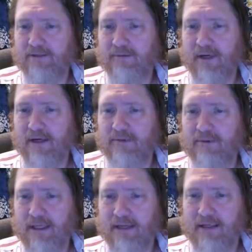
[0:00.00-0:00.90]
as well
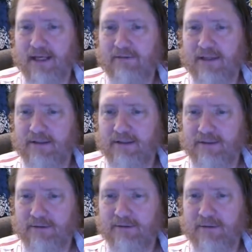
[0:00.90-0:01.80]
without having
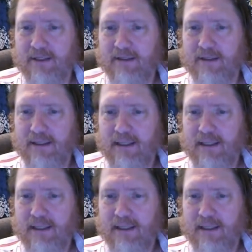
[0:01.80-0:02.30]
to uh,